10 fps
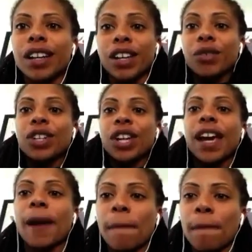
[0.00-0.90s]
a huge
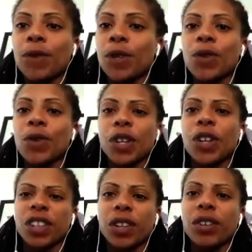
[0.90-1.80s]
game, two,
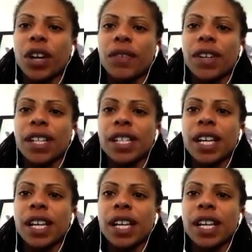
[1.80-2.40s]
a little nervous.